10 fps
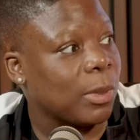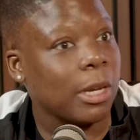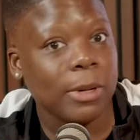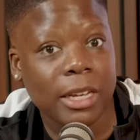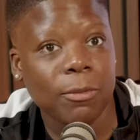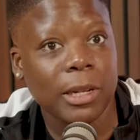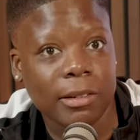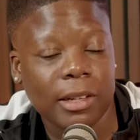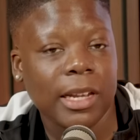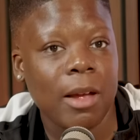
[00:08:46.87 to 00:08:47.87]
when I
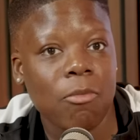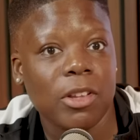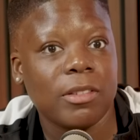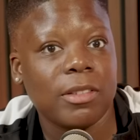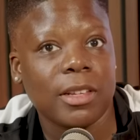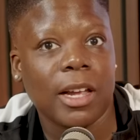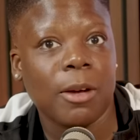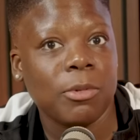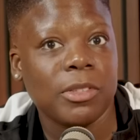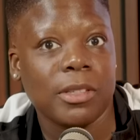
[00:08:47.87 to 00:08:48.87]
was at the Emirates,
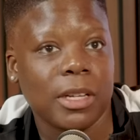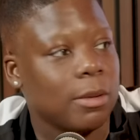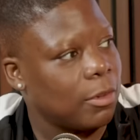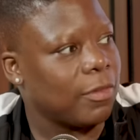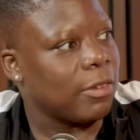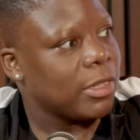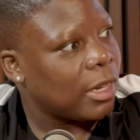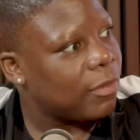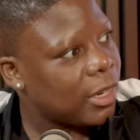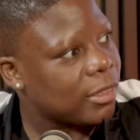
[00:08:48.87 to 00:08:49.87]
it was very
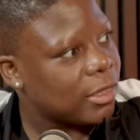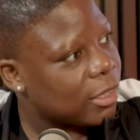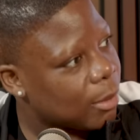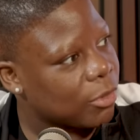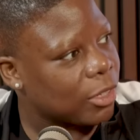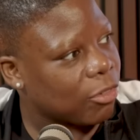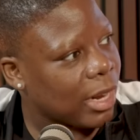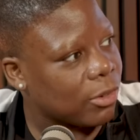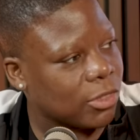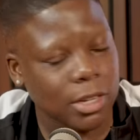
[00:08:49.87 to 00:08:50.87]
diverse in terms of the
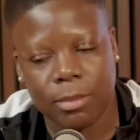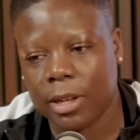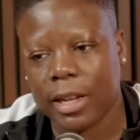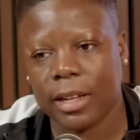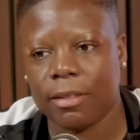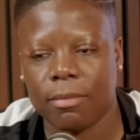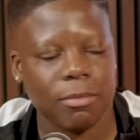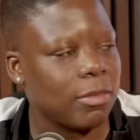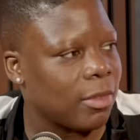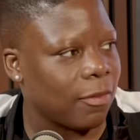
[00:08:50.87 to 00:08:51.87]
crowd. So I'm like,
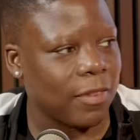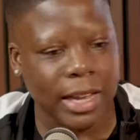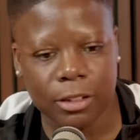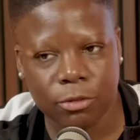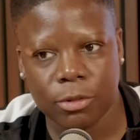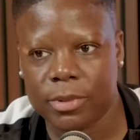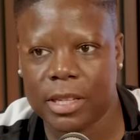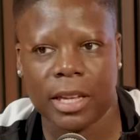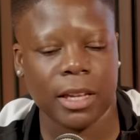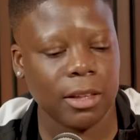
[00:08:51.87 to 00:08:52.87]
the fan group's
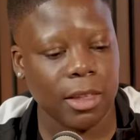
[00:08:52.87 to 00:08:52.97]
there.